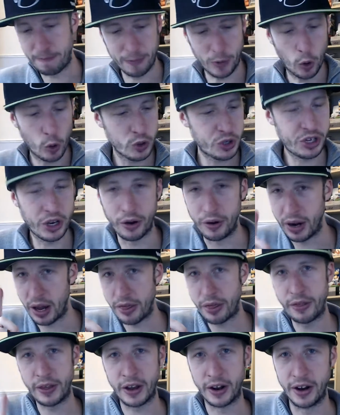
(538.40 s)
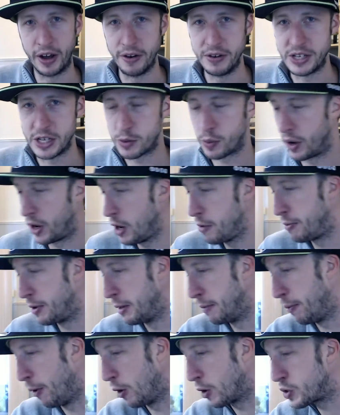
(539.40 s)
also, another thing I noticed when I opened the
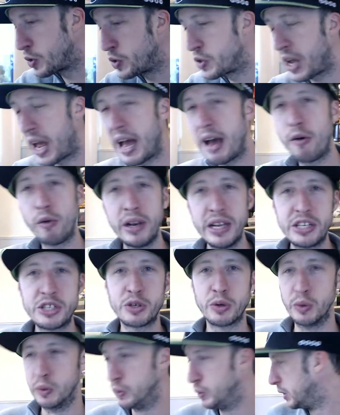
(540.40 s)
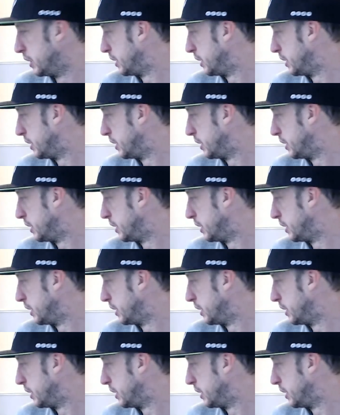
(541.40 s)
box was how little